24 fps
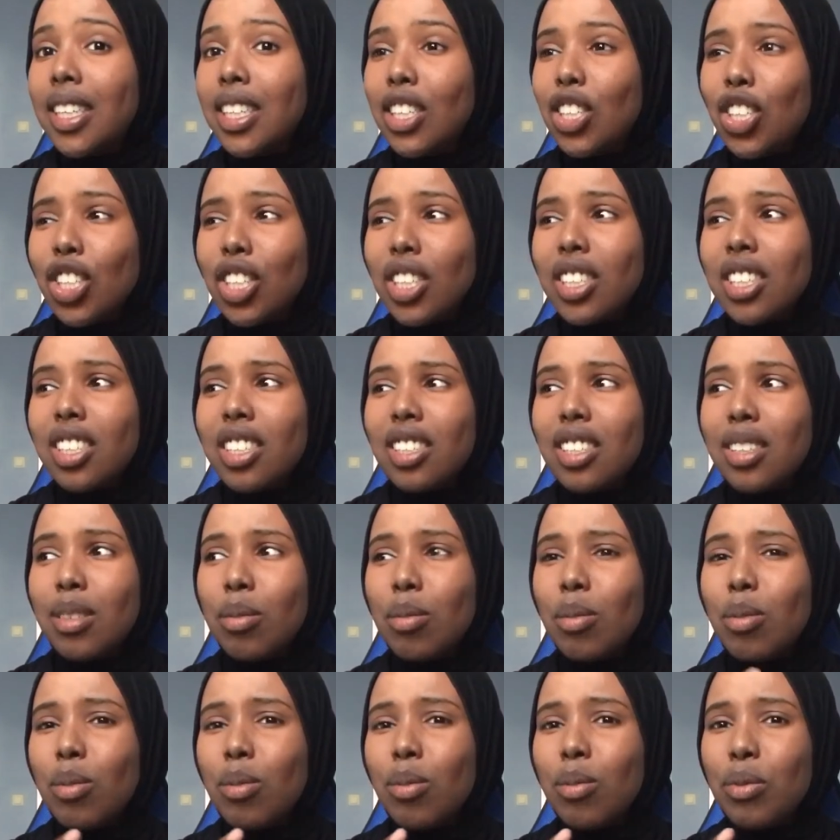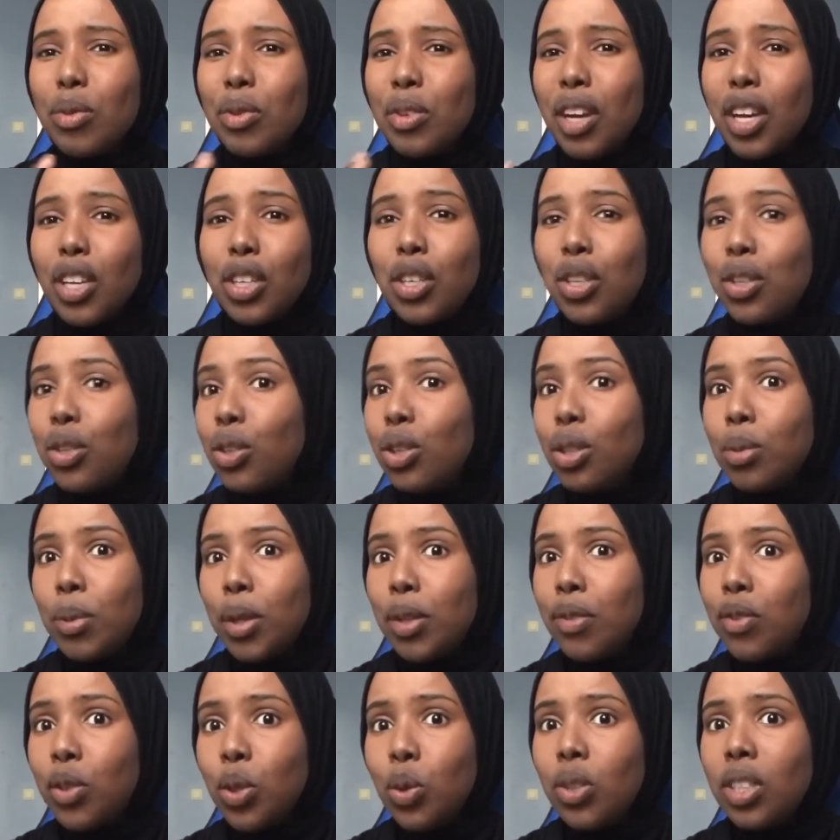just accuse me
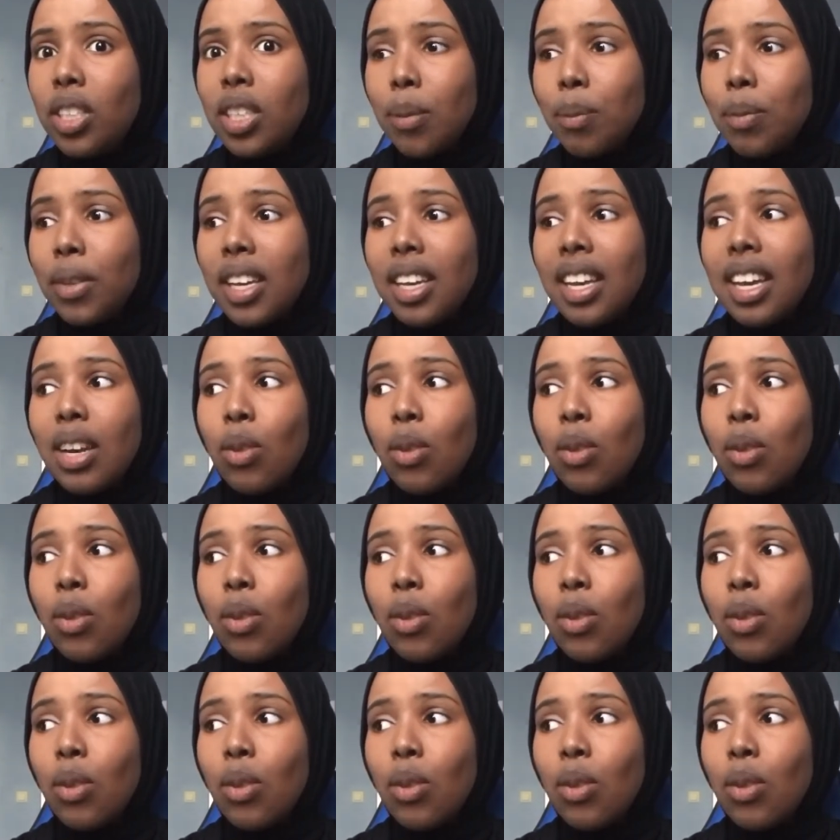of doing something?